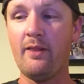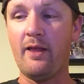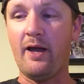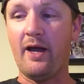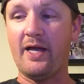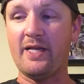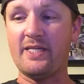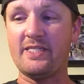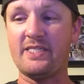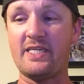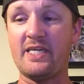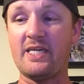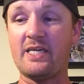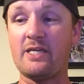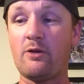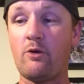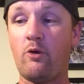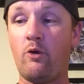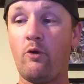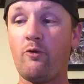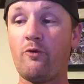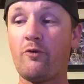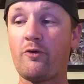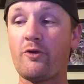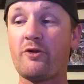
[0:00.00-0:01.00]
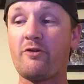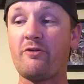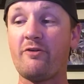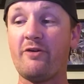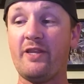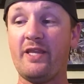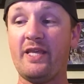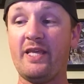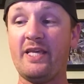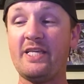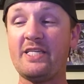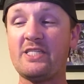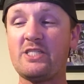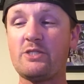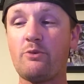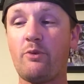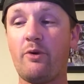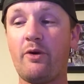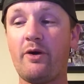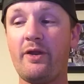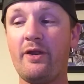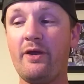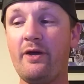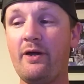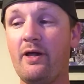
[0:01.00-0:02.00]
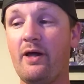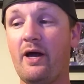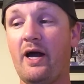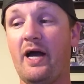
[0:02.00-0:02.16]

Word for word: I see an older Clint Eastwood.